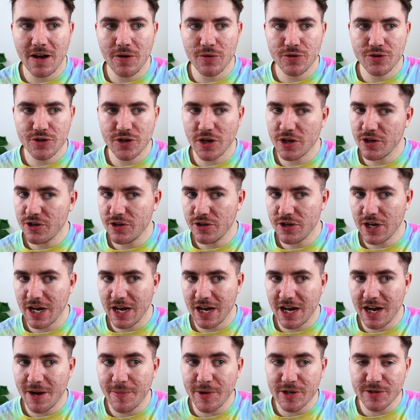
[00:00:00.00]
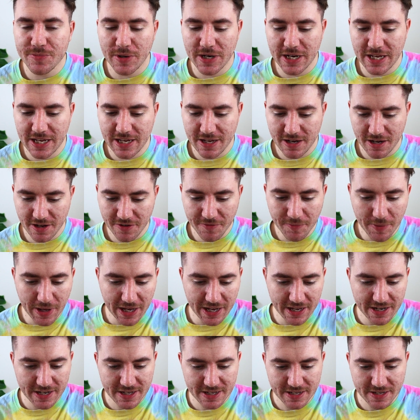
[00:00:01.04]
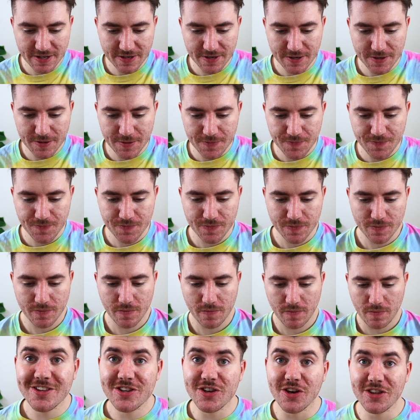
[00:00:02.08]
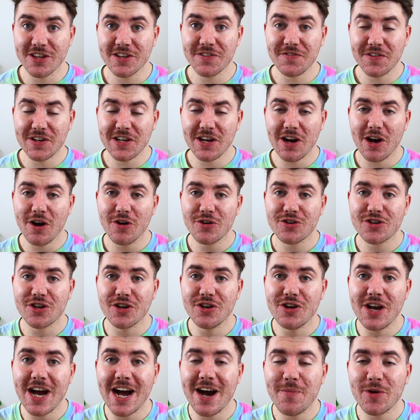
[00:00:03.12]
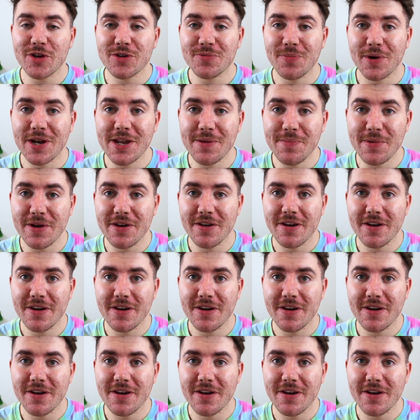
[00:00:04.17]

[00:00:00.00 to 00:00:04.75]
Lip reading: show you how much money I've made. So in this video I'll show you how much money